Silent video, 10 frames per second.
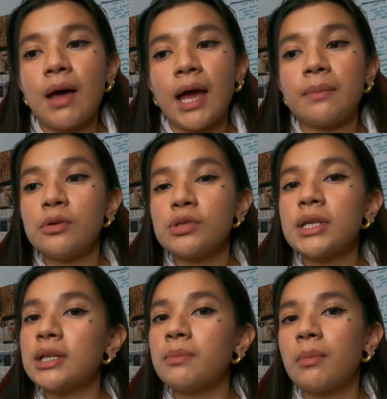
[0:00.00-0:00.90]
I'm usually
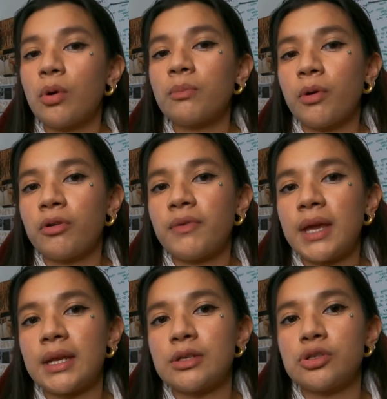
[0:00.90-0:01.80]
a little bit more
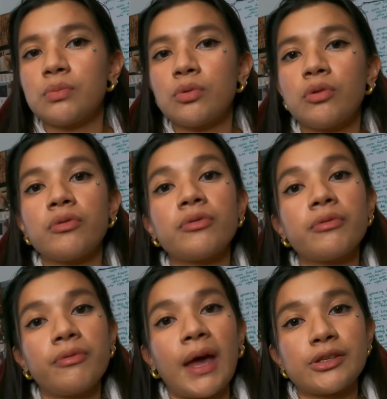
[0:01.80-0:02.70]
motivated to move
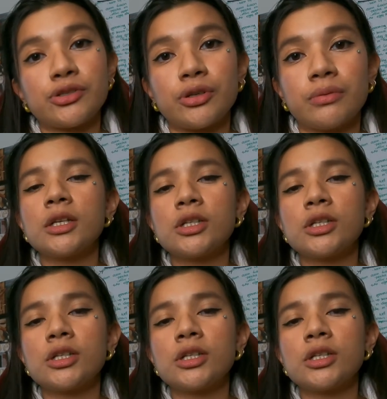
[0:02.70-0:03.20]
faster.